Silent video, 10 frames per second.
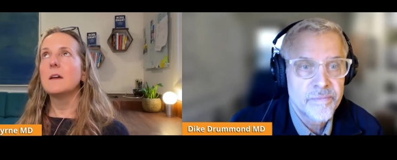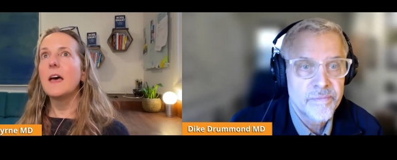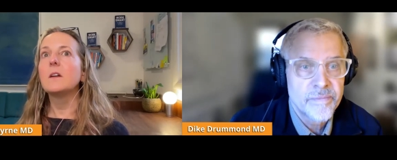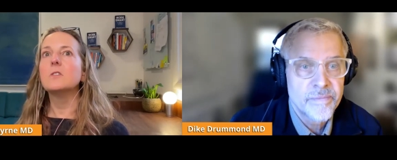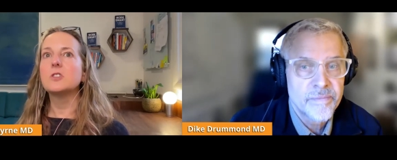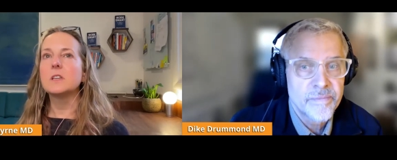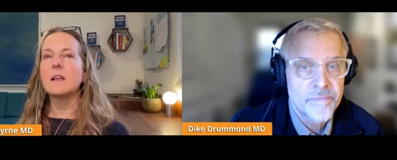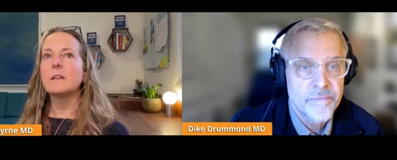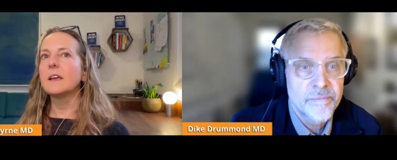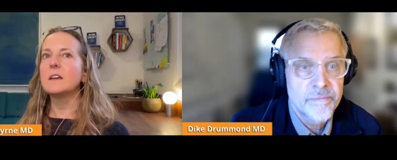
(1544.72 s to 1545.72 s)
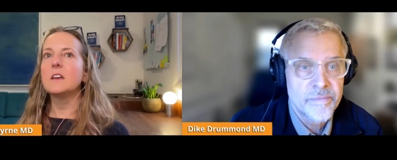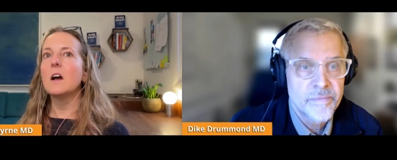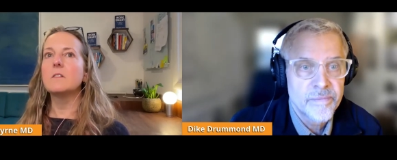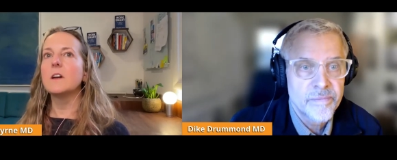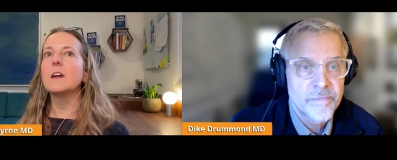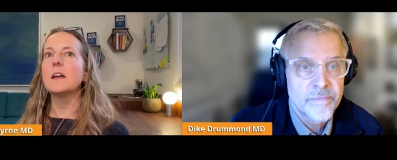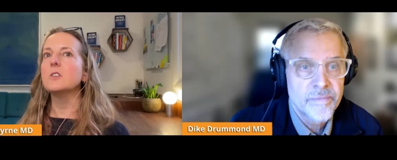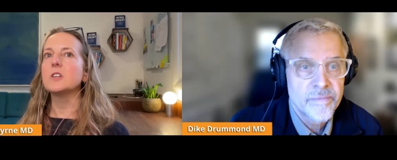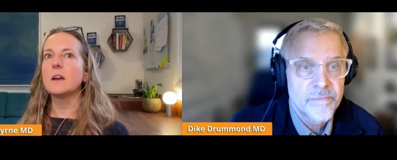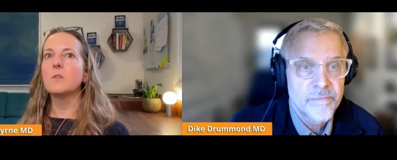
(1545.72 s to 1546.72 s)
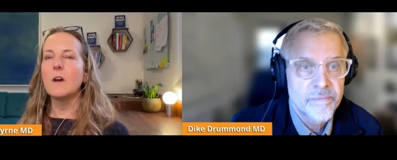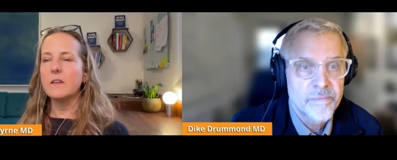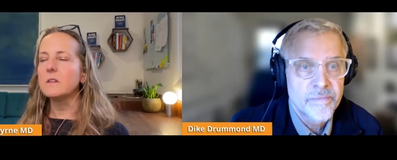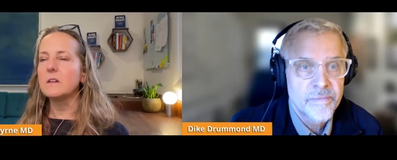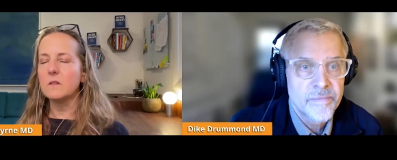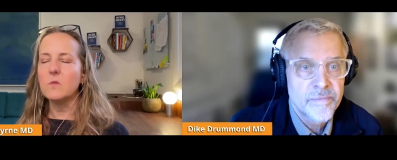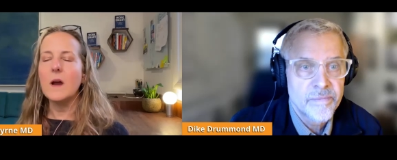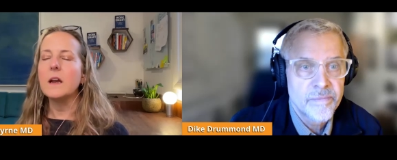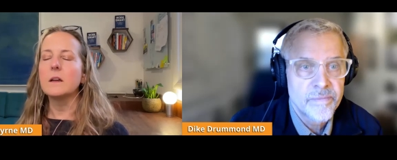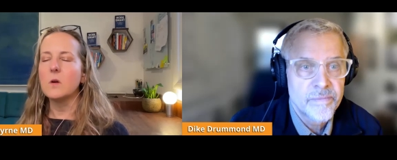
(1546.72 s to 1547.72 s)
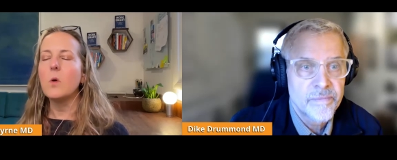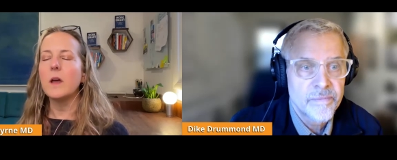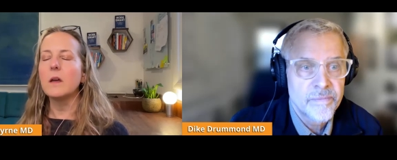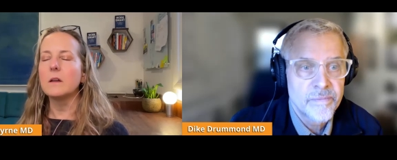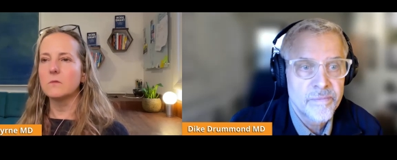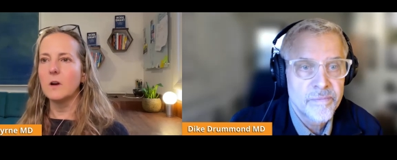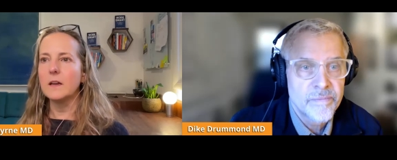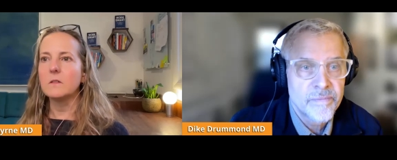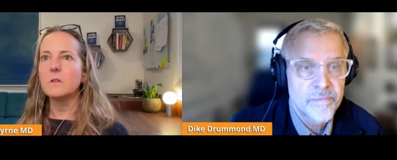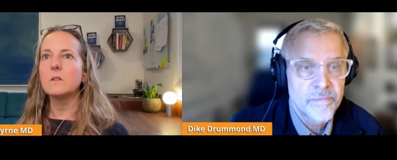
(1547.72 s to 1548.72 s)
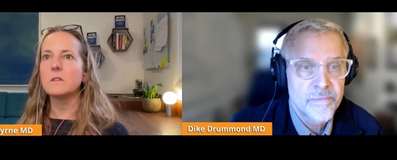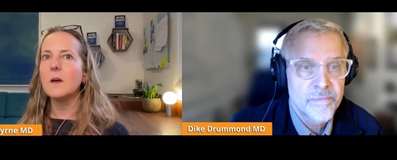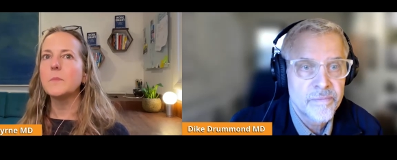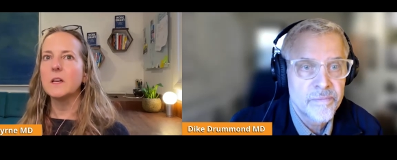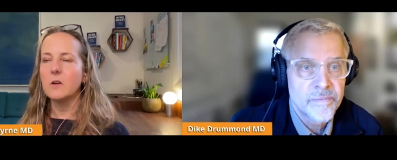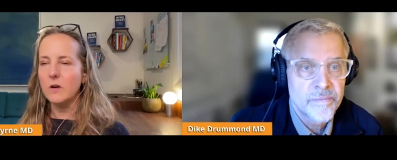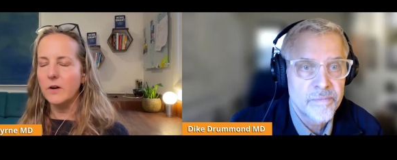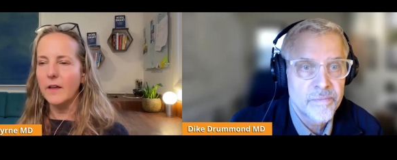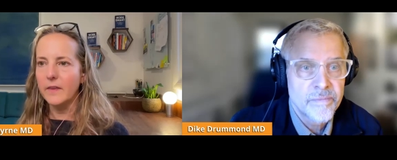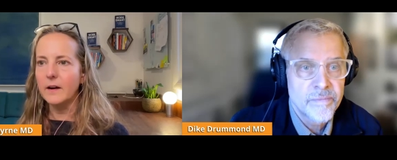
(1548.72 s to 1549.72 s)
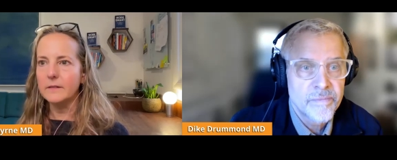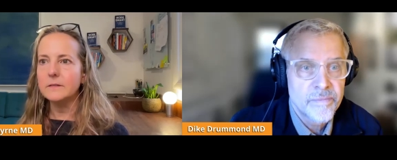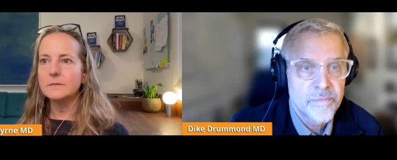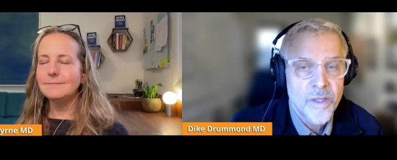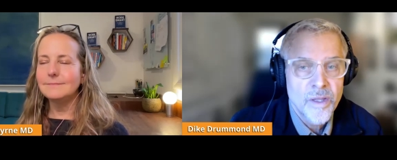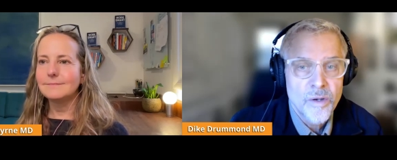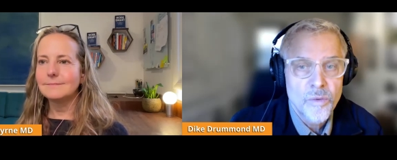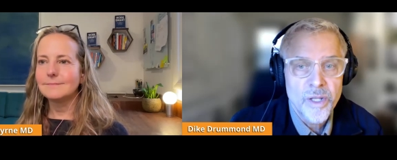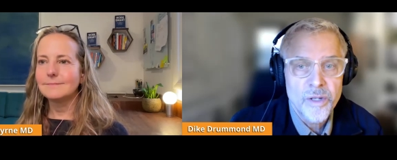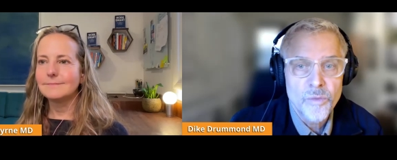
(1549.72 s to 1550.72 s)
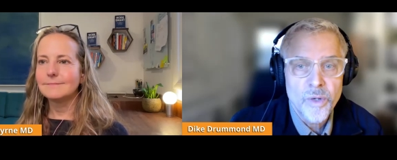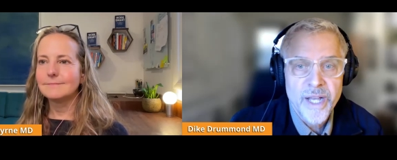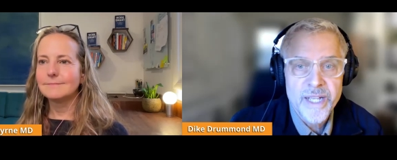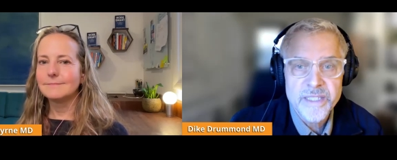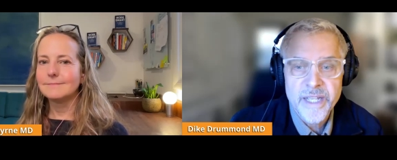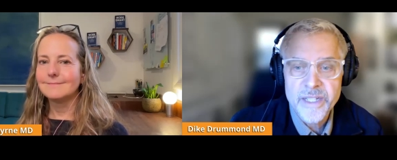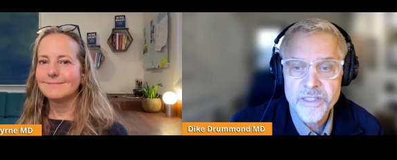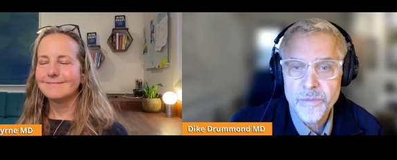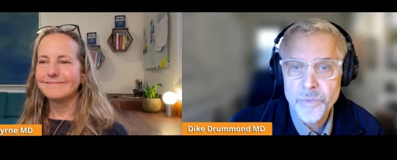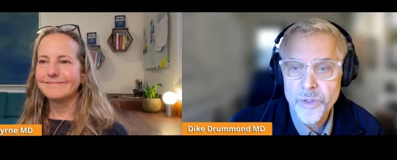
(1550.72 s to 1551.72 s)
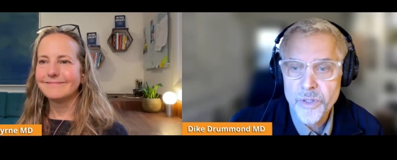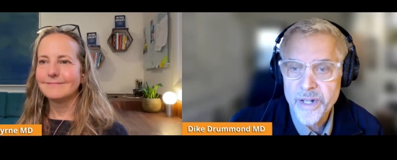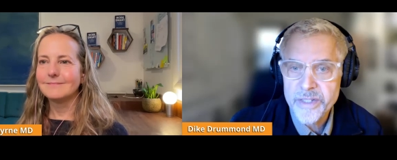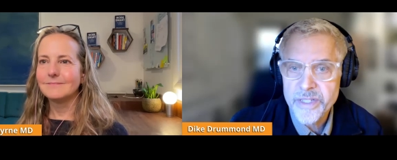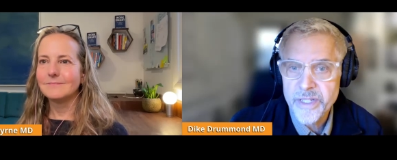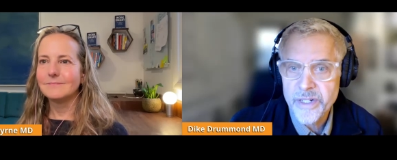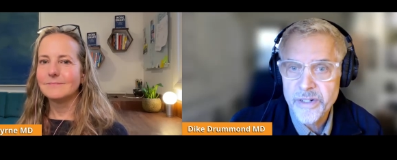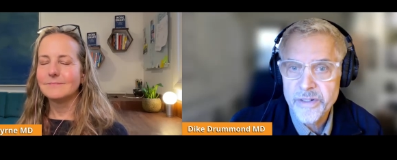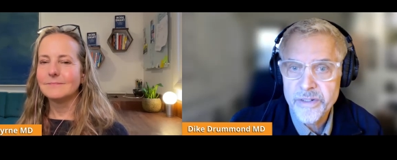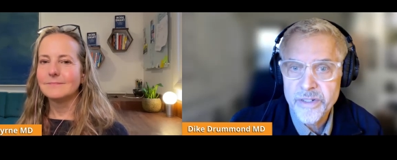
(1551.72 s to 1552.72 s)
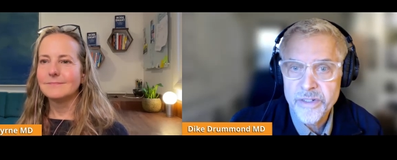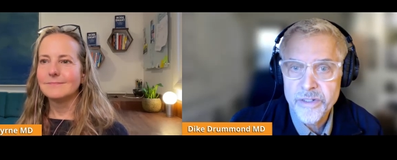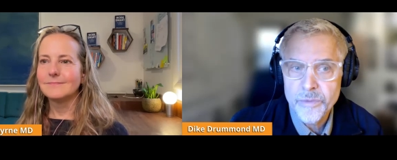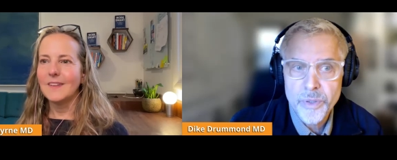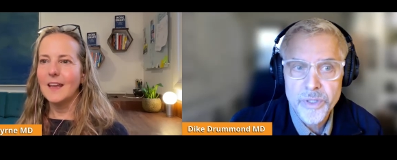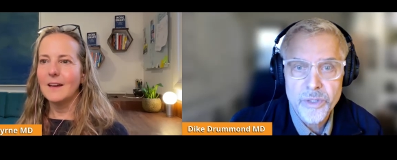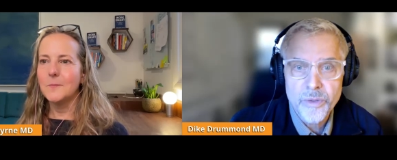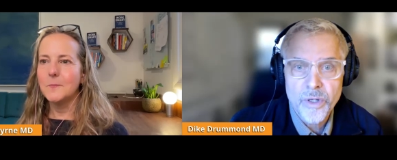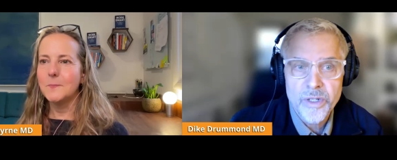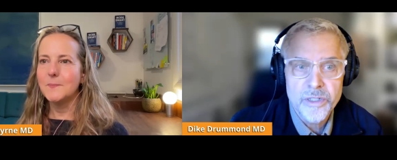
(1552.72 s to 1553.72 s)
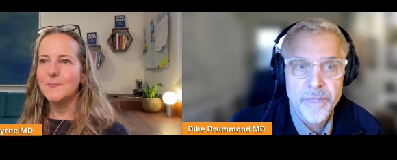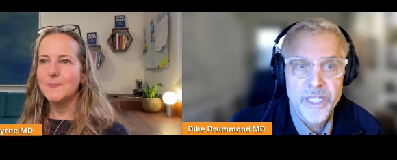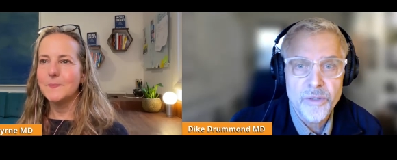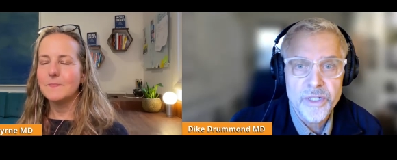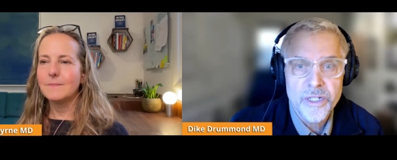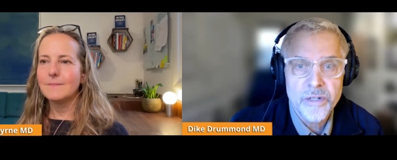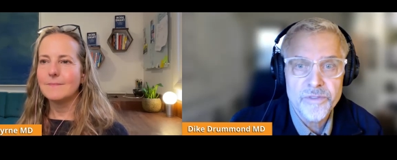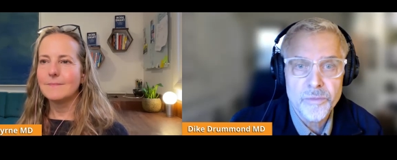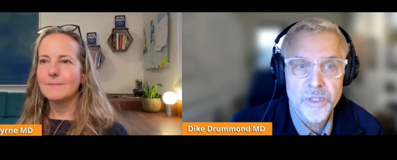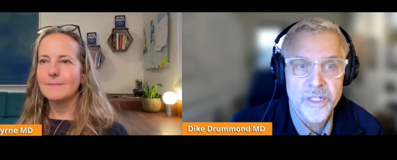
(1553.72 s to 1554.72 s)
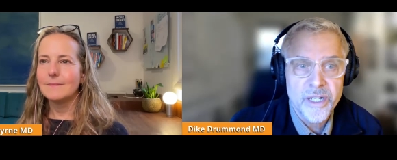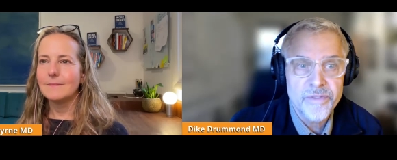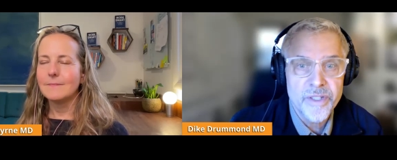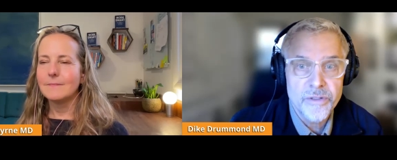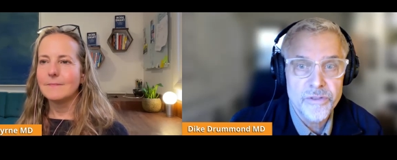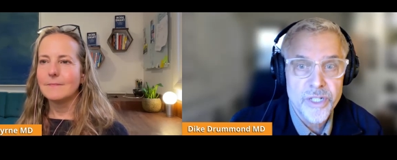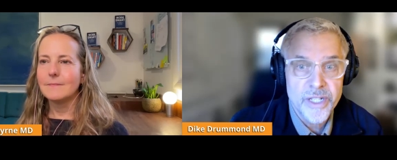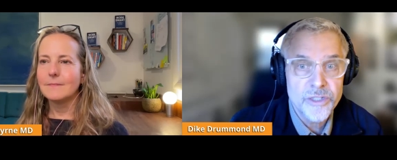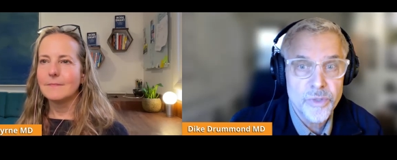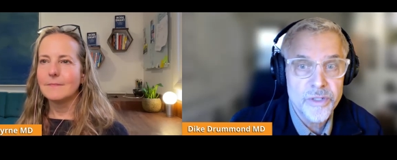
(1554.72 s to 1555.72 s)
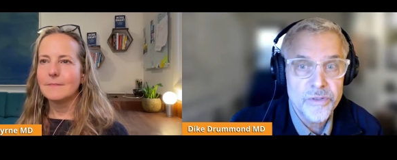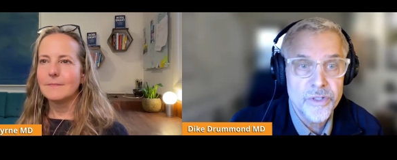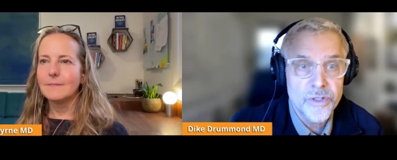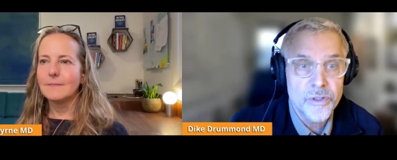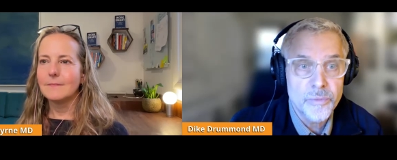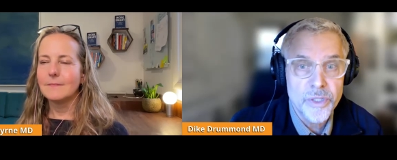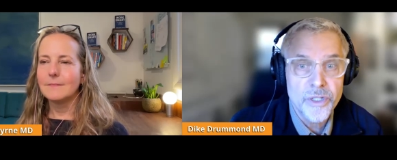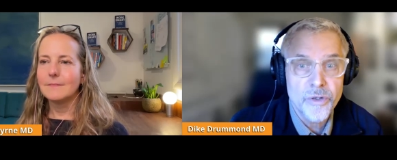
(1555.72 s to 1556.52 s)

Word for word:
Speaker 1: energy, like young, very energetic residents are ready to quit. Right. So there's something going on there.
Speaker 2: Well, and what I say is that burnout is here to put yeah. you to make you uncomfortable enough that you change what you do to put